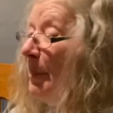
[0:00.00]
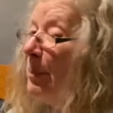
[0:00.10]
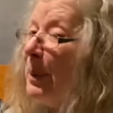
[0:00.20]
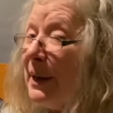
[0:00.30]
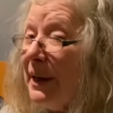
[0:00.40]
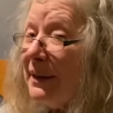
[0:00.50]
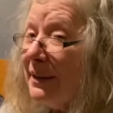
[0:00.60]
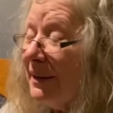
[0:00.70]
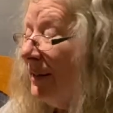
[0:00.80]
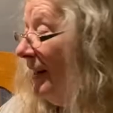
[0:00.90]
But
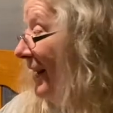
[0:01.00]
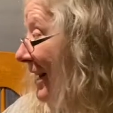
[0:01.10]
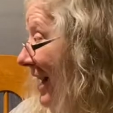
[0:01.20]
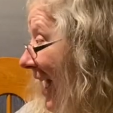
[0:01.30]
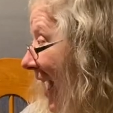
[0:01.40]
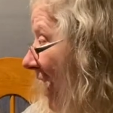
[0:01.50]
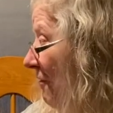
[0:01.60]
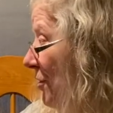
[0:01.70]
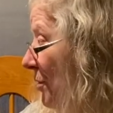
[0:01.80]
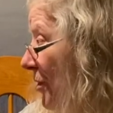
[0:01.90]
have
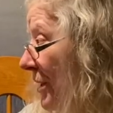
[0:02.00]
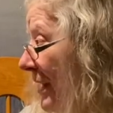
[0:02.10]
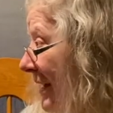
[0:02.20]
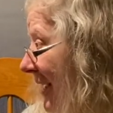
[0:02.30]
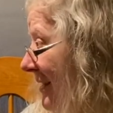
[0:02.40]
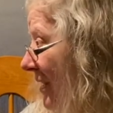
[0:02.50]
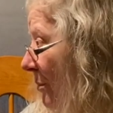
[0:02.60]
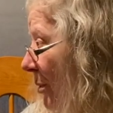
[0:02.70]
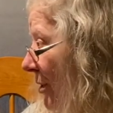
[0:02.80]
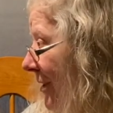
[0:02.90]
you heard the nesting
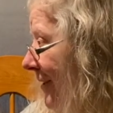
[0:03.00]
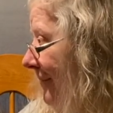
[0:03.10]
bird?